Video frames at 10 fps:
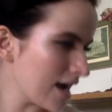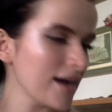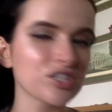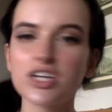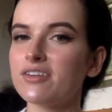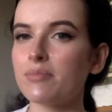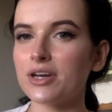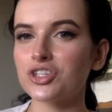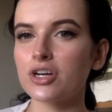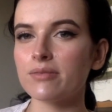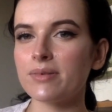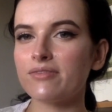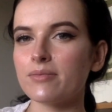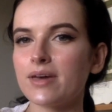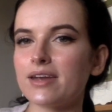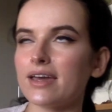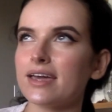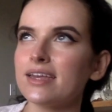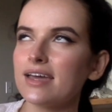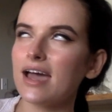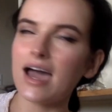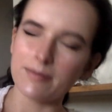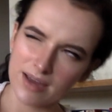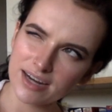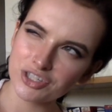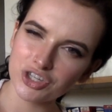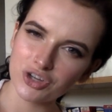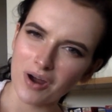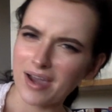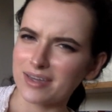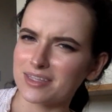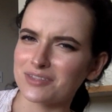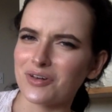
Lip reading: I actually have a picture of me from that night. I'm not actually crying in this